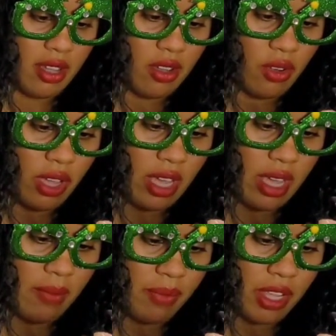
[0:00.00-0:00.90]

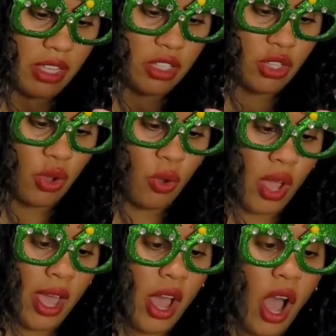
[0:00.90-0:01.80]
Okay, so
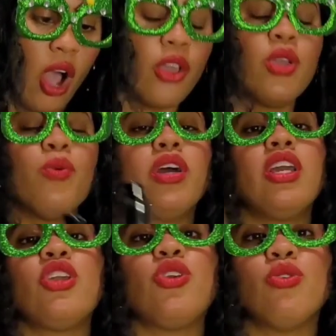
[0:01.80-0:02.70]
how you want
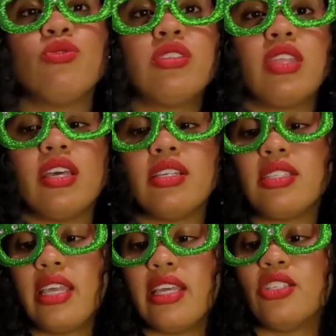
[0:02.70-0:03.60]
to use this
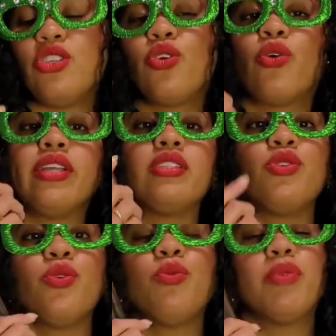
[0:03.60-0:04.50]
is you're going
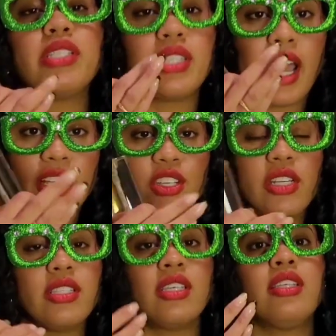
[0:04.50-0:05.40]
to massage it
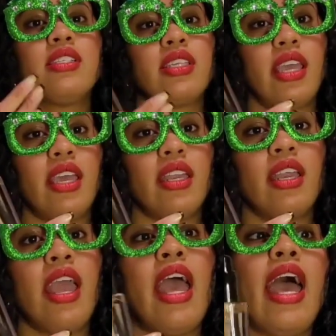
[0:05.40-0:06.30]
into the skin,
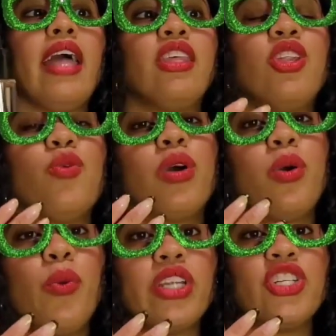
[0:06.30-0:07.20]
and then you want to
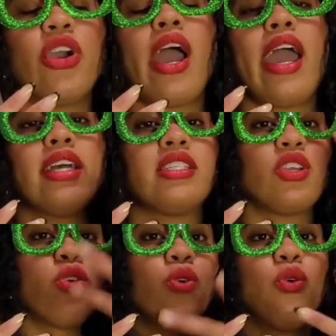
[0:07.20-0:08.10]
wet your hands
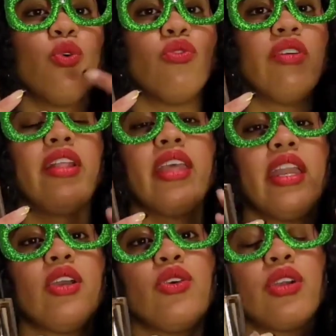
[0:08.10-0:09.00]
and go over, and then it